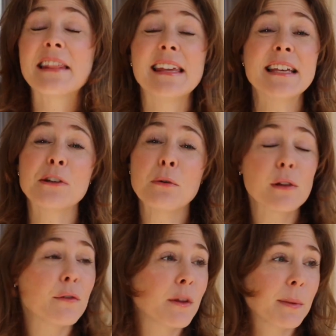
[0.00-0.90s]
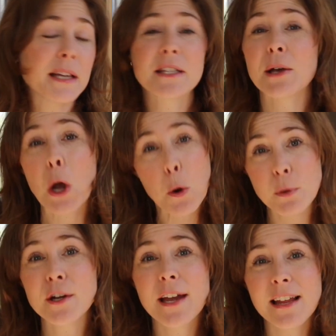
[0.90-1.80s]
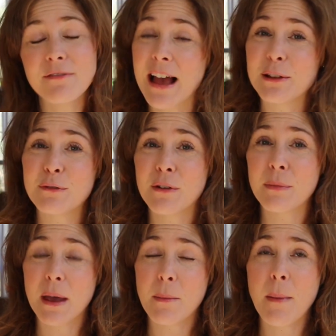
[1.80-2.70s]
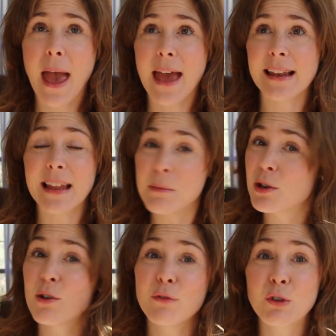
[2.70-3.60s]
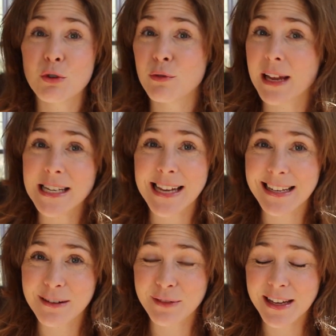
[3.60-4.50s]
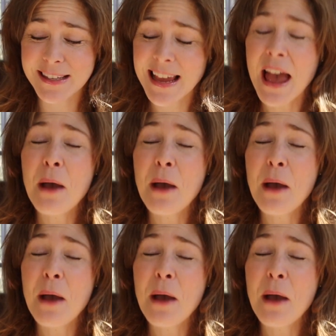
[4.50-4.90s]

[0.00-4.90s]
These are all over the place, so I hope you're getting value from them, and let me know if you can relate to any of these.